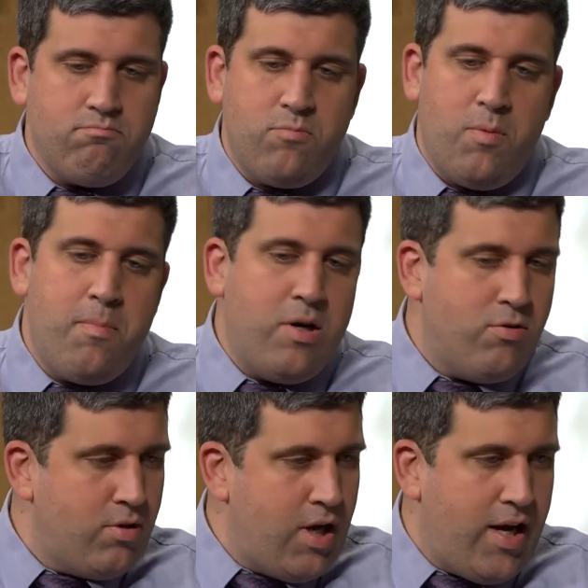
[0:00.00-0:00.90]

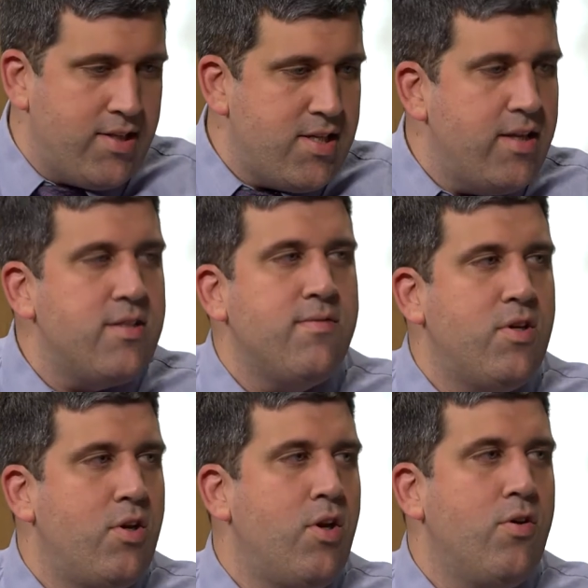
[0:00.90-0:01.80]
mineral content of
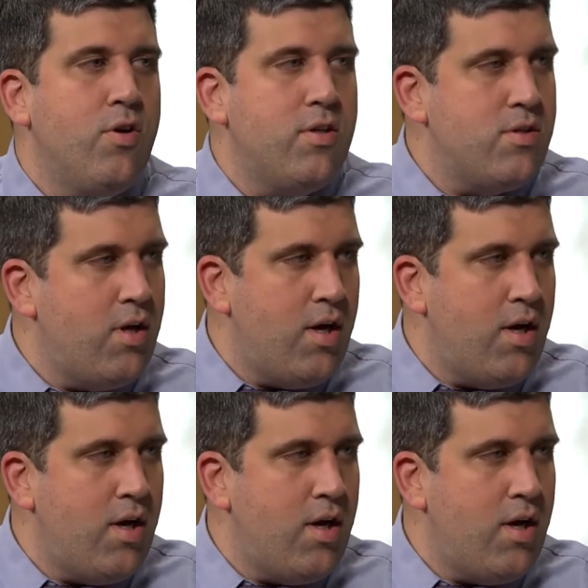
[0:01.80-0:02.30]
their urine